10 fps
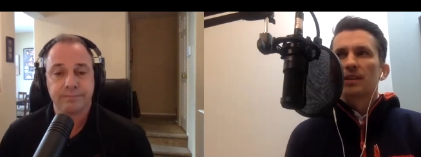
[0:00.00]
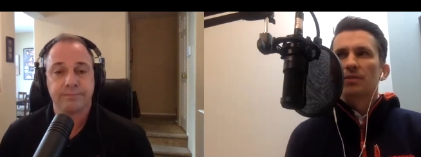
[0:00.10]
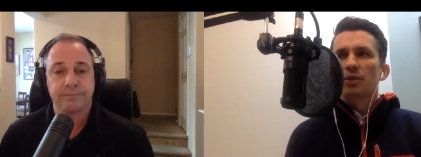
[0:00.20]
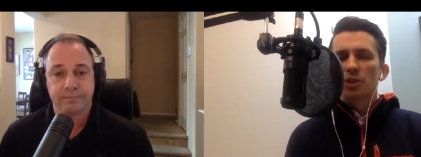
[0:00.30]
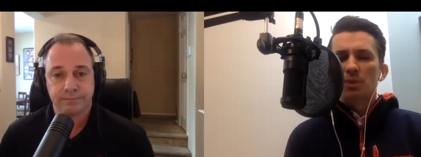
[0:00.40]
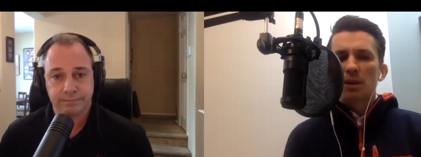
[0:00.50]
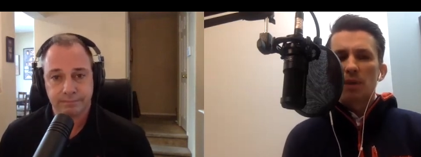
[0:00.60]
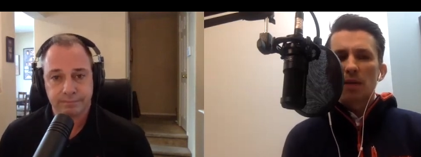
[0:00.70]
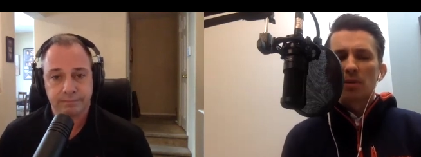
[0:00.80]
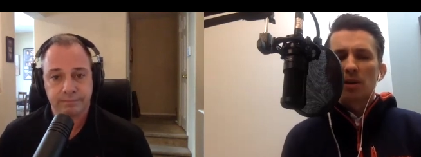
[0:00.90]
Speaker 1: Richest Man in
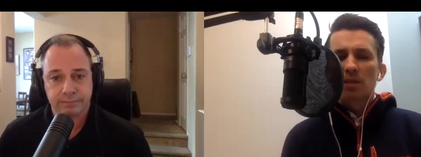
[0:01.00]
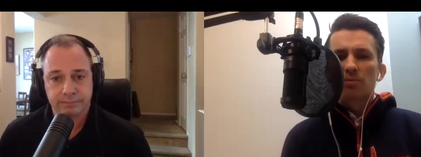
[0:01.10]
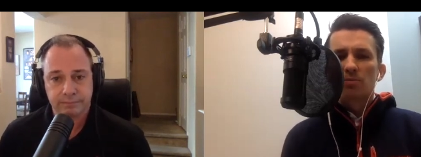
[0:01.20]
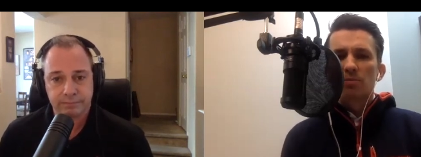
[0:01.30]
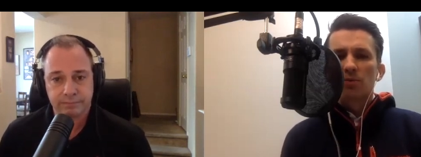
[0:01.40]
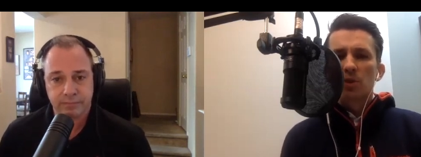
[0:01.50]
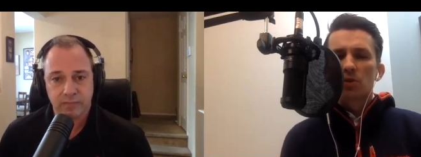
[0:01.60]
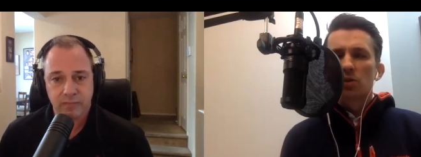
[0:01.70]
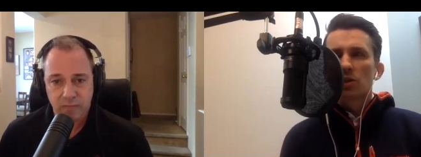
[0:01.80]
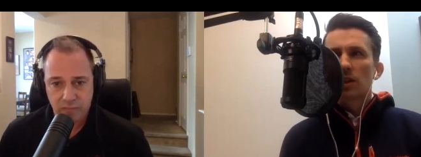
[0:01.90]
Babylon.
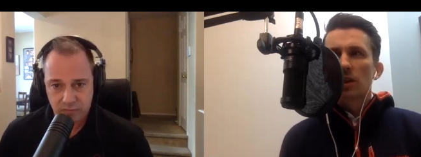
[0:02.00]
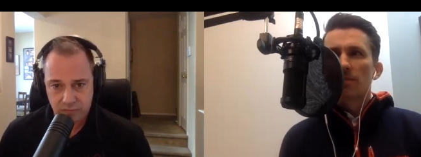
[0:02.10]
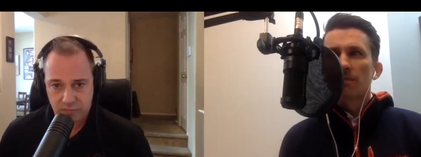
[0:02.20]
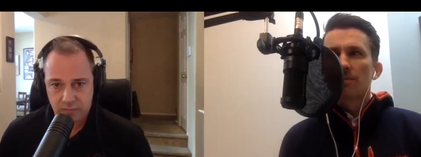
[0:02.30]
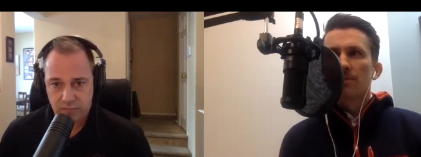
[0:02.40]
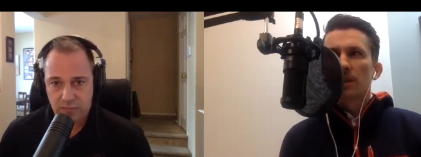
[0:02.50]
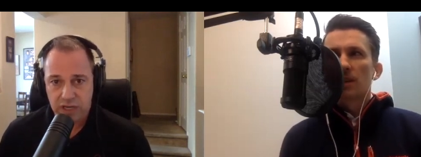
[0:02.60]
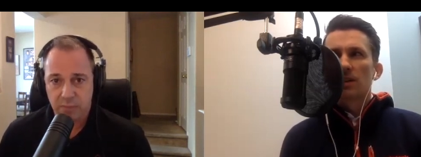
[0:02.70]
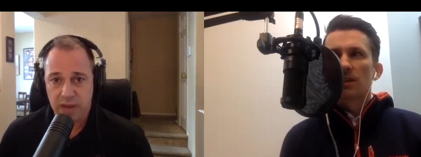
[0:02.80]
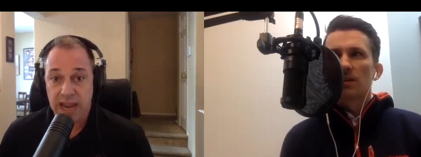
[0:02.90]
Folks, look it up.
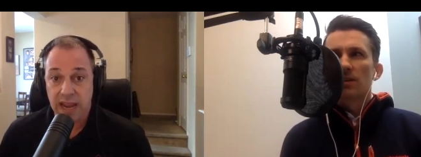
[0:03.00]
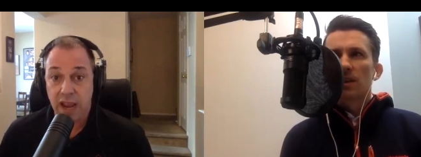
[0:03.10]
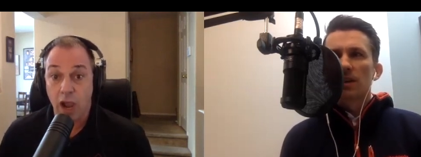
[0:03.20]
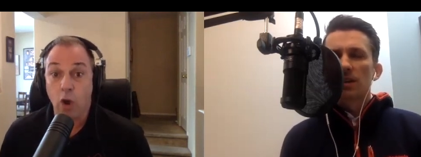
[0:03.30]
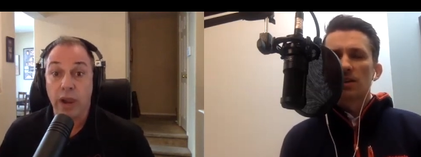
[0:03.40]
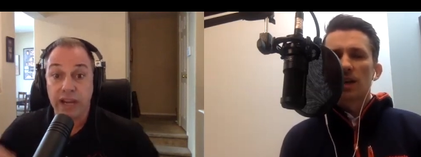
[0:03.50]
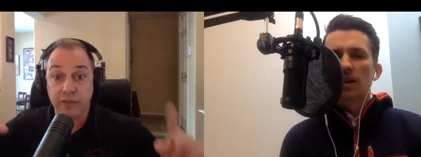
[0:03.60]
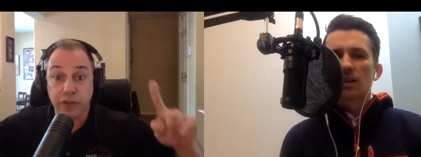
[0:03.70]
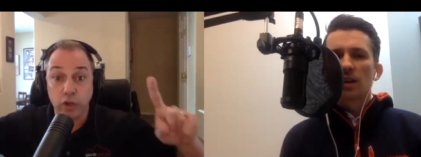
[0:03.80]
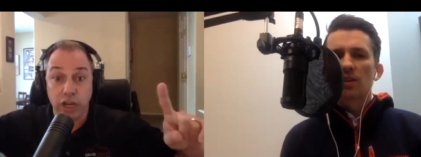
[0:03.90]
Speaker 2: Yep. I hear
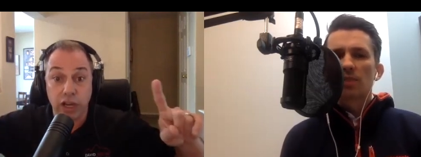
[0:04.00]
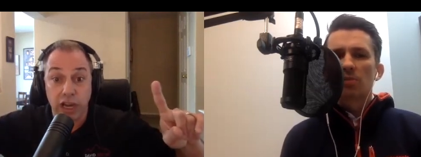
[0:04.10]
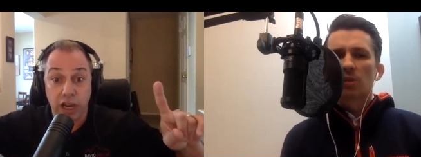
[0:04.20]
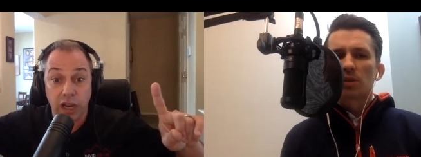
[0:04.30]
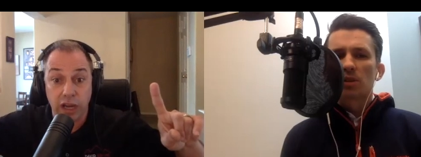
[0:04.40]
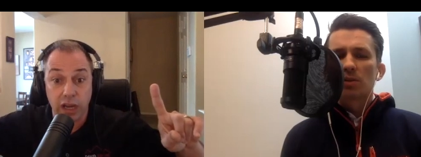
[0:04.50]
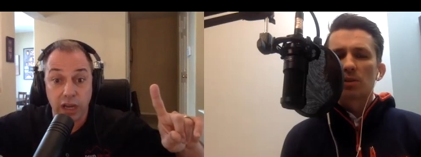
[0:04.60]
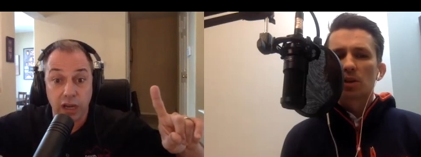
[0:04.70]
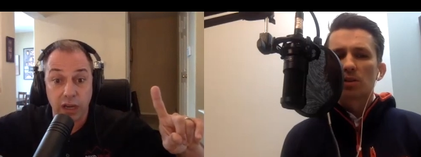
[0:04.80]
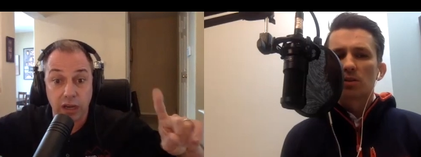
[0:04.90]
that book come
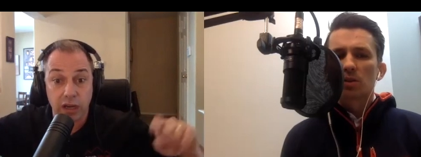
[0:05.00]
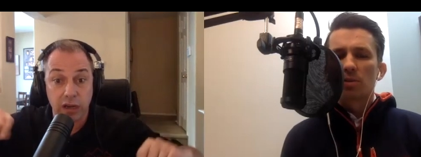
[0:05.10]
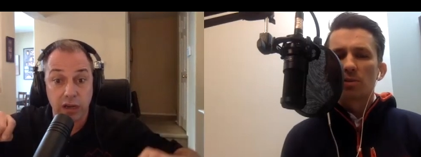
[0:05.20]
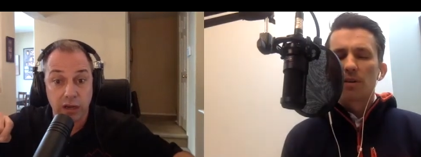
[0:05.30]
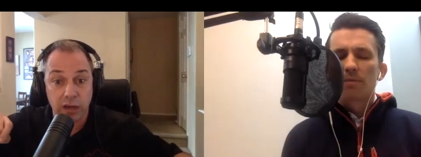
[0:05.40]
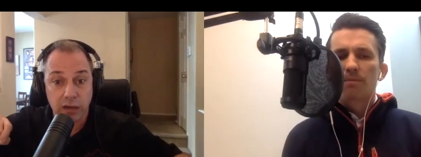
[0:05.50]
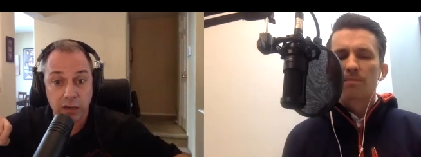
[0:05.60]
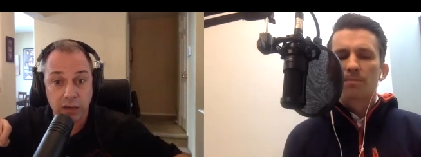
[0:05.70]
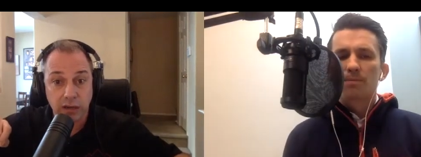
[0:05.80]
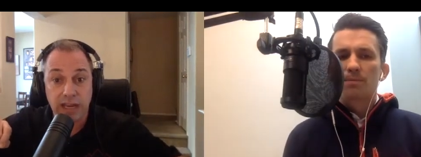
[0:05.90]
across quite a bit.
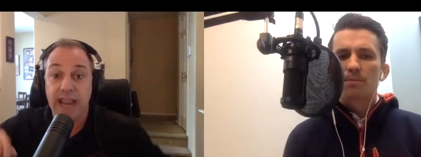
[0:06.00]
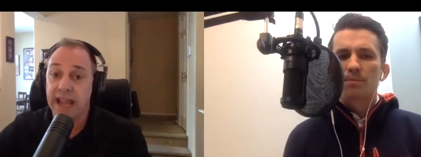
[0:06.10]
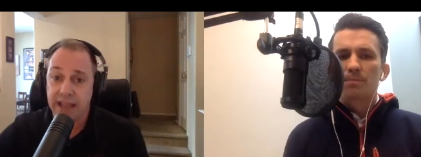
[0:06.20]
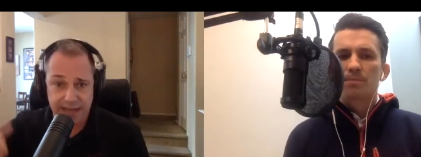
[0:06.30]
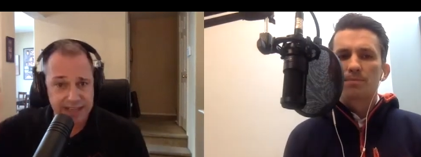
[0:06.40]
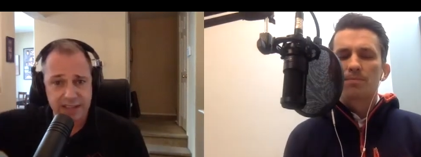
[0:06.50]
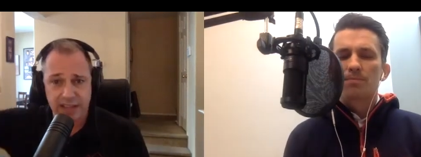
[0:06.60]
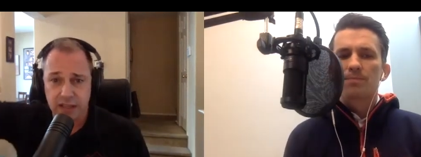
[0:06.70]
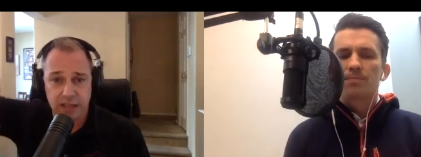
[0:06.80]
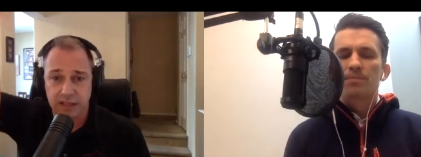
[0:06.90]
Yeah, it's
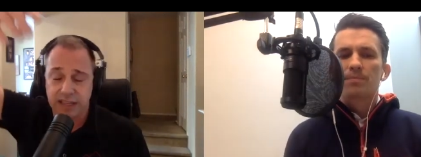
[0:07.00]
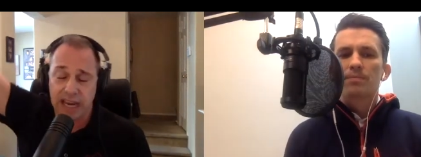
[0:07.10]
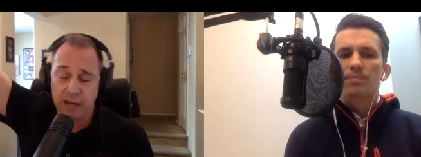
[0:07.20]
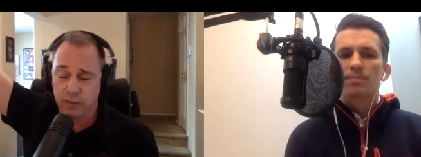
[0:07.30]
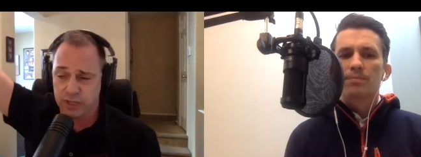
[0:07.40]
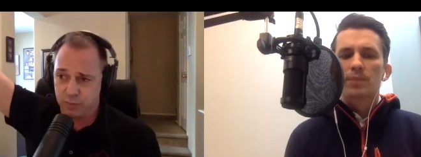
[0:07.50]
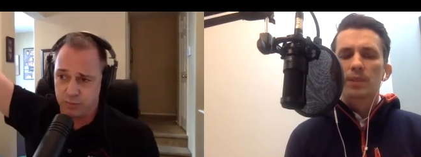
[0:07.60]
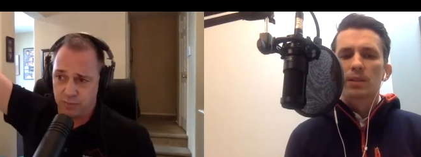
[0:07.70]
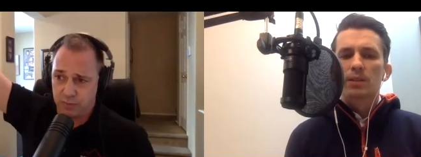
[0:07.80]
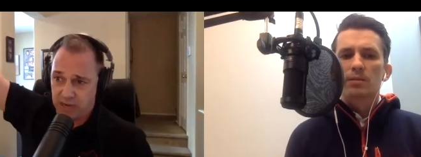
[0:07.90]
the guy who runs
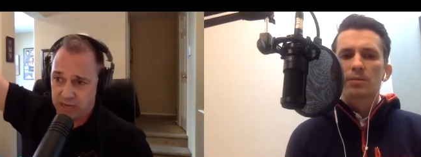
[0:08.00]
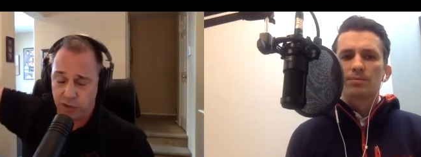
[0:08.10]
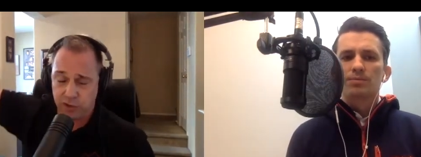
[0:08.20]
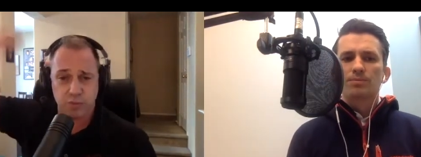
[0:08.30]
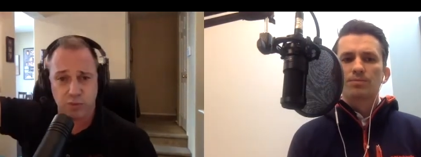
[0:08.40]
my coaching